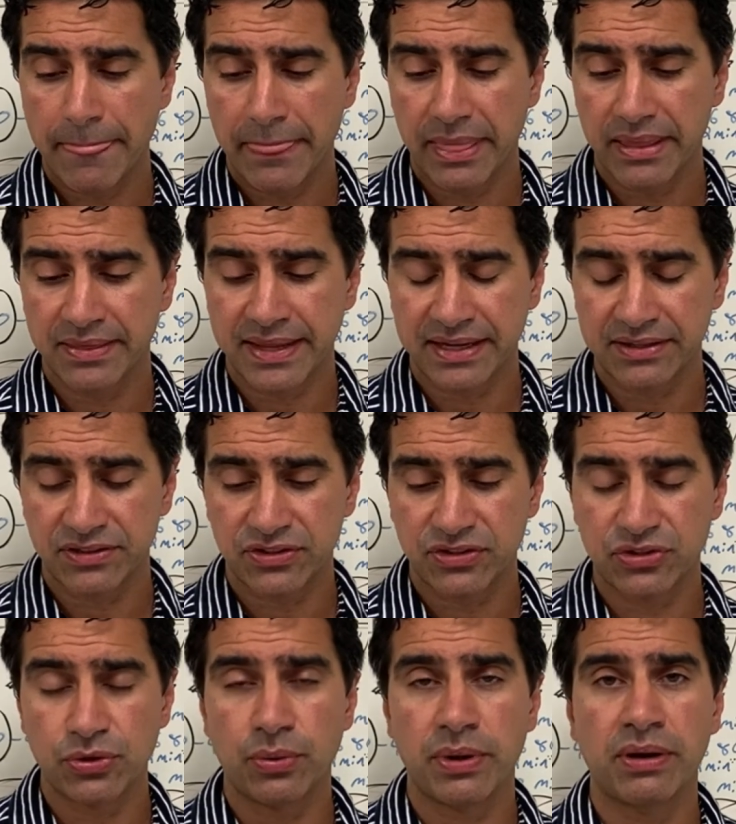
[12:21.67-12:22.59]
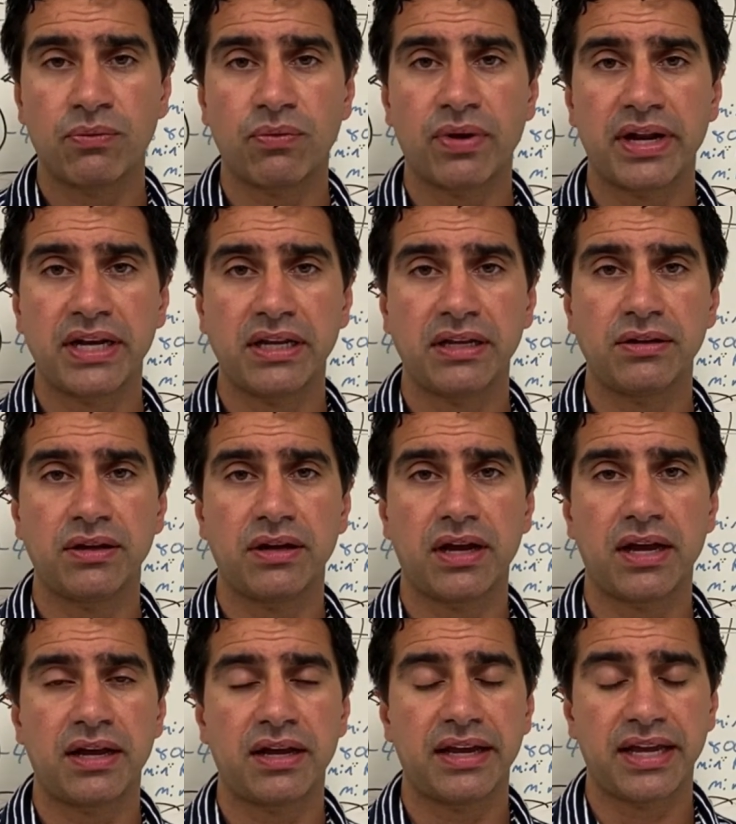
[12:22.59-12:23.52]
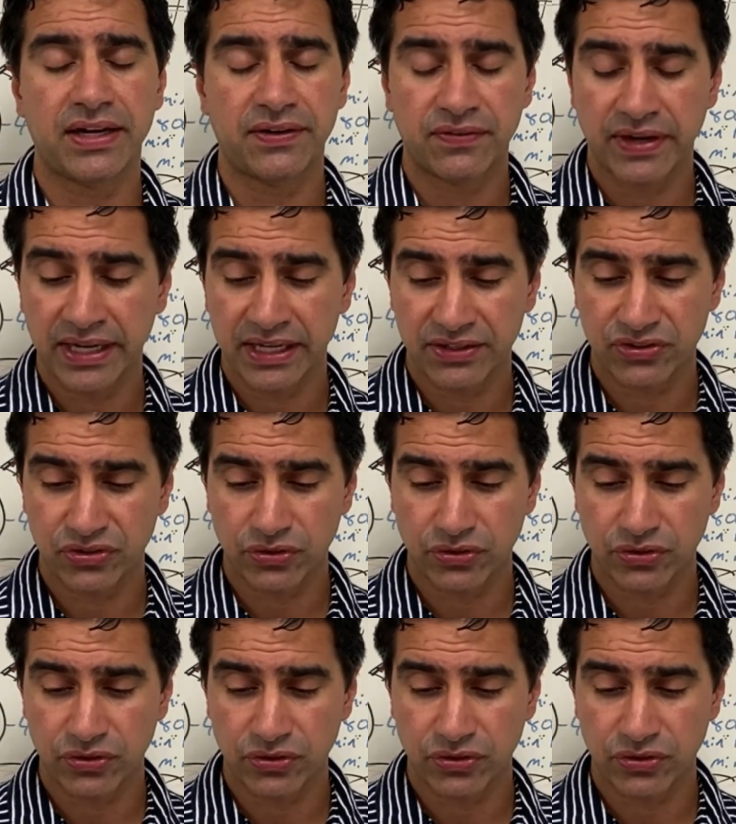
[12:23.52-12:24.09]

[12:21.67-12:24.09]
that's doing running advice,